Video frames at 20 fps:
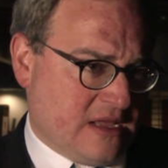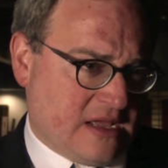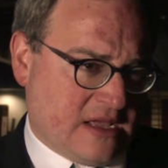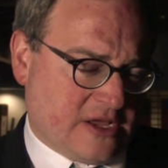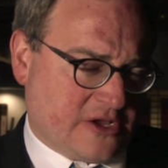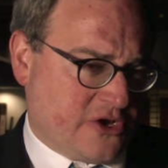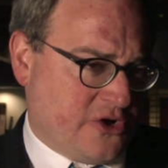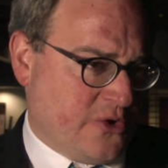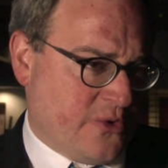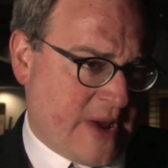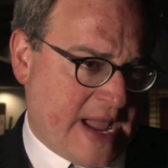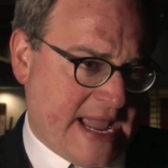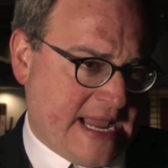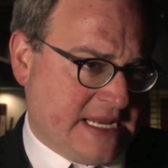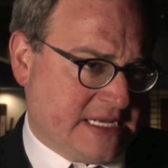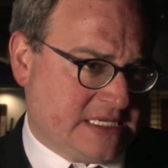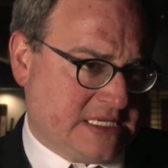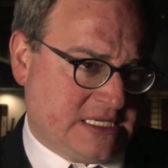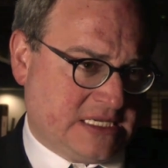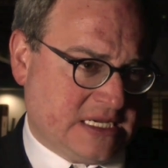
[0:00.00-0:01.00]

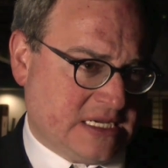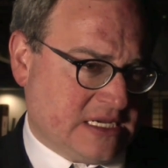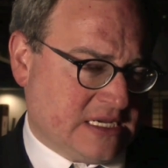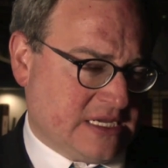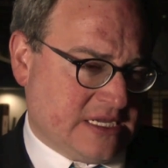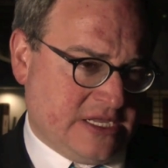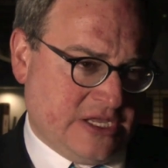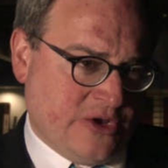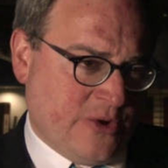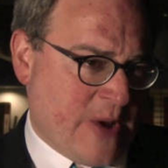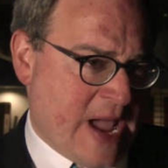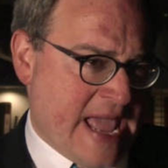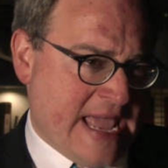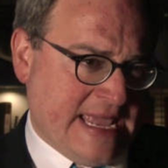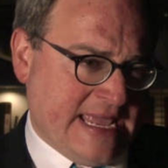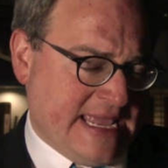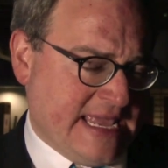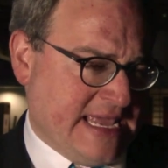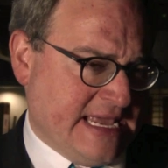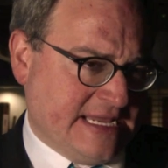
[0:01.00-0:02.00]
Kuwait,
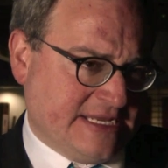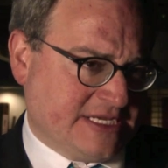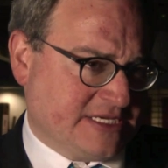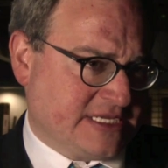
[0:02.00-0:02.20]
UAE.